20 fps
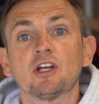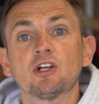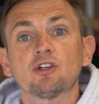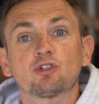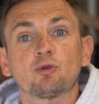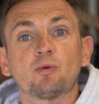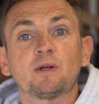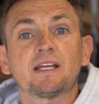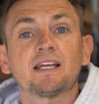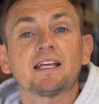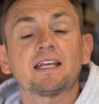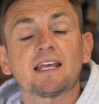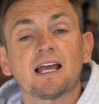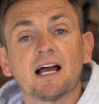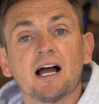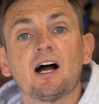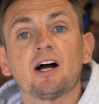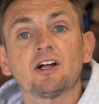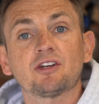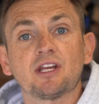So we can
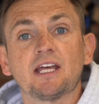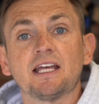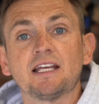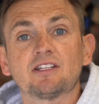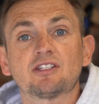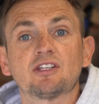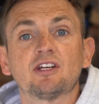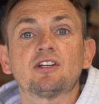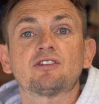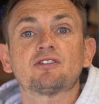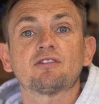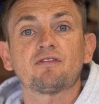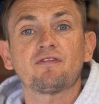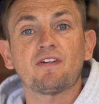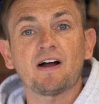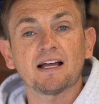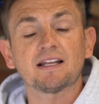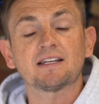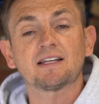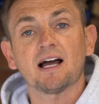get our data to
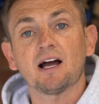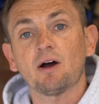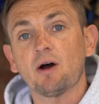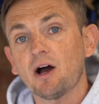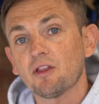find out,